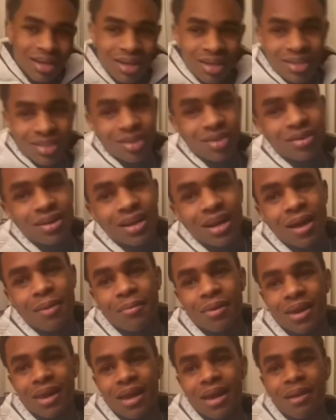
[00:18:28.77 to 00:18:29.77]
So now
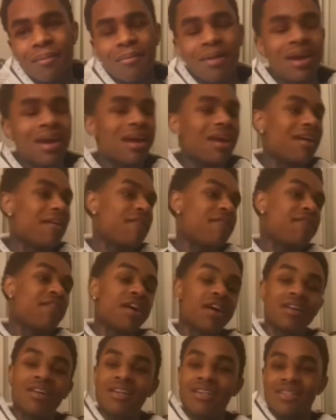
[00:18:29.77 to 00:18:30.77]
I'm like, man,
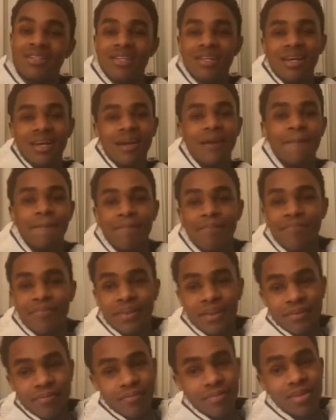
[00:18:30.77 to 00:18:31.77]
fuck this shit. Like,
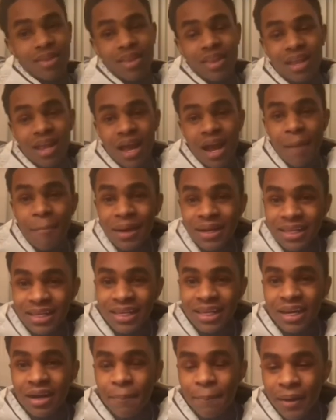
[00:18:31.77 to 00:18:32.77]
I'm about to
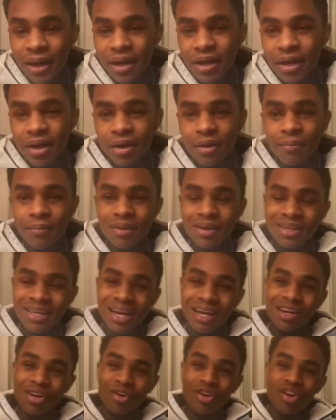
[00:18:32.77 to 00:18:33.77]
get up out of here.
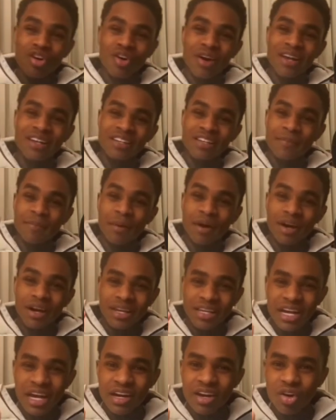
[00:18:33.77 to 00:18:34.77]
Y'all know the craziest part.
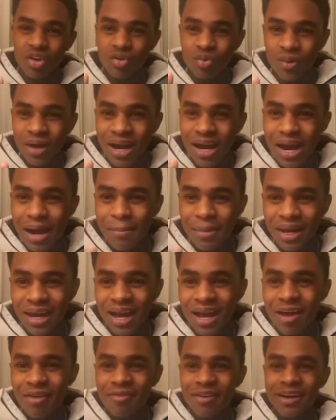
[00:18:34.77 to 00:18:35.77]
Y'all know why I'm
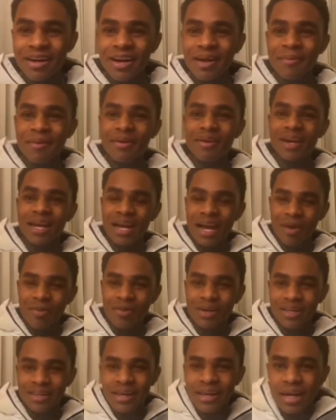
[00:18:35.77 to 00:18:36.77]
alive right now, bro. Like I
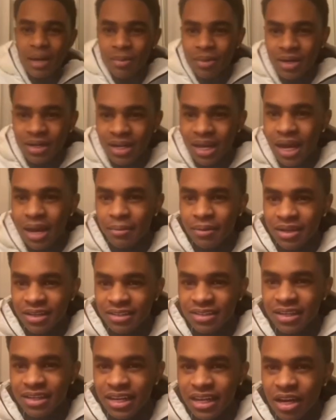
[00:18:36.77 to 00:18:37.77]
really think I would have died because
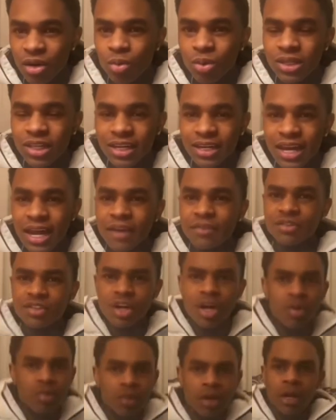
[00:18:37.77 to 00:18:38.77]
the nigga with the knife
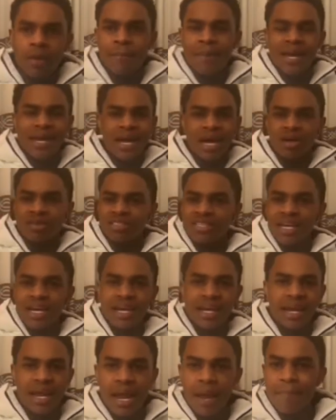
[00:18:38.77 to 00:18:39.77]
started running back
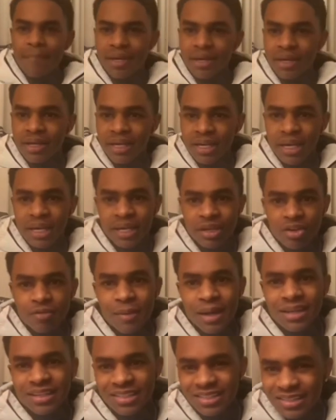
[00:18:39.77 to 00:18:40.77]
outside at me again. He was
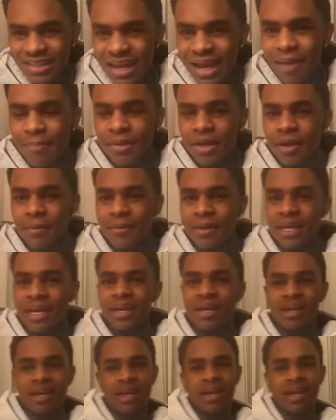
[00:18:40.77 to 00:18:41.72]
about to stab me up again.